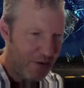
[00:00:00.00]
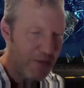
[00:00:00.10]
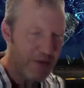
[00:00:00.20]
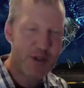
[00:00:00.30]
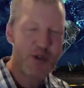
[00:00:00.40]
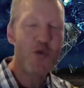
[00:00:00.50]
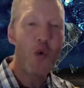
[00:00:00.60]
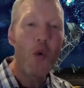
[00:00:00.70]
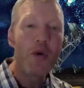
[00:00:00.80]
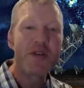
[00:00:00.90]
almost 2
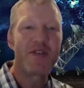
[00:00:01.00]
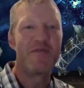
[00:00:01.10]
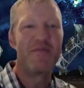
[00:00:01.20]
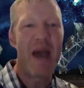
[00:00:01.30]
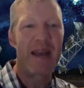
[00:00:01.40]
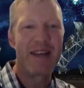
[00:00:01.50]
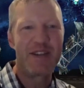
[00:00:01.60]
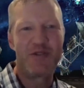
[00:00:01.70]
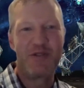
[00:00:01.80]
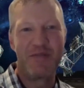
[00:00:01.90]
orders of
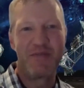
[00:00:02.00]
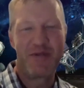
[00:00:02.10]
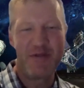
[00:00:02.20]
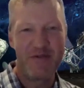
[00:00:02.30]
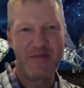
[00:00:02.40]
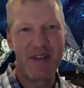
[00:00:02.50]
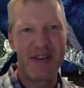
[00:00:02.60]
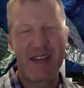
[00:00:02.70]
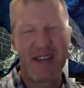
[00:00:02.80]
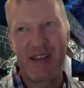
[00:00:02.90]
magnitude
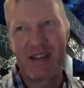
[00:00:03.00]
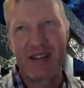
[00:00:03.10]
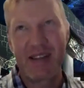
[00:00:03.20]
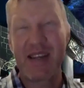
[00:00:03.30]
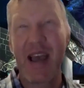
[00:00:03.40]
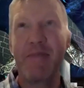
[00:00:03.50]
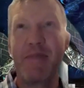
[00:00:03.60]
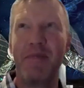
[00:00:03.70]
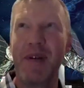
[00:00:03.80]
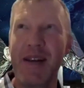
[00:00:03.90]
improvement in
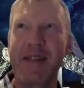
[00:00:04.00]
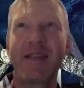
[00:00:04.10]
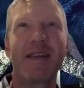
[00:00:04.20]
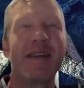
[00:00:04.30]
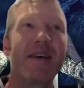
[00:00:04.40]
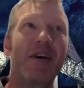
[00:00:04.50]
capability